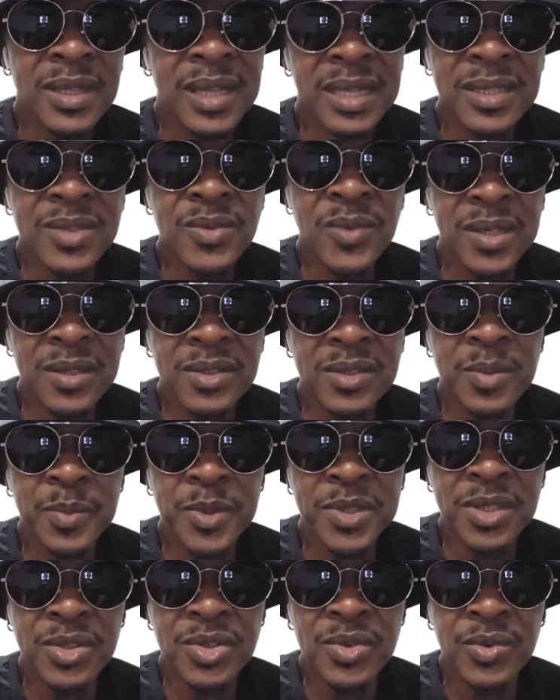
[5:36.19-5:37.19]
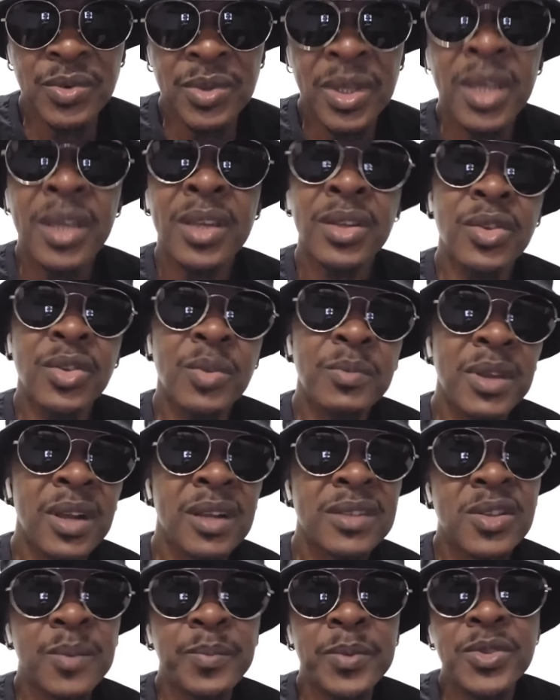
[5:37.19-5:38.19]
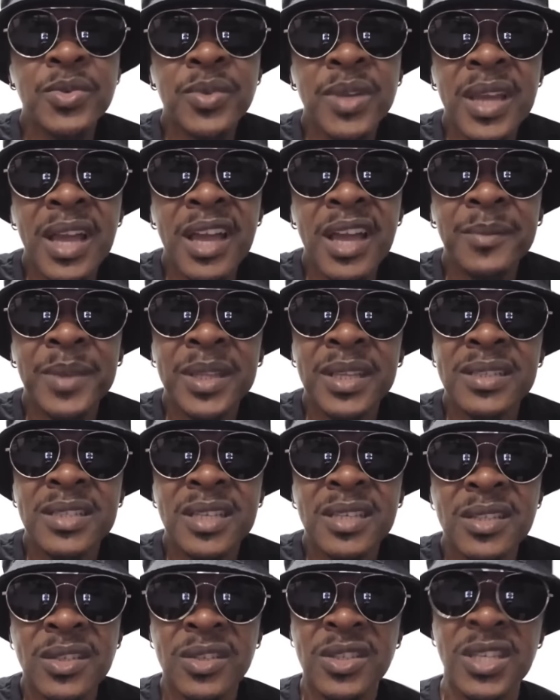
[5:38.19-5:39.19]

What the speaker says: That is 100% true. You may also push with the argument and say,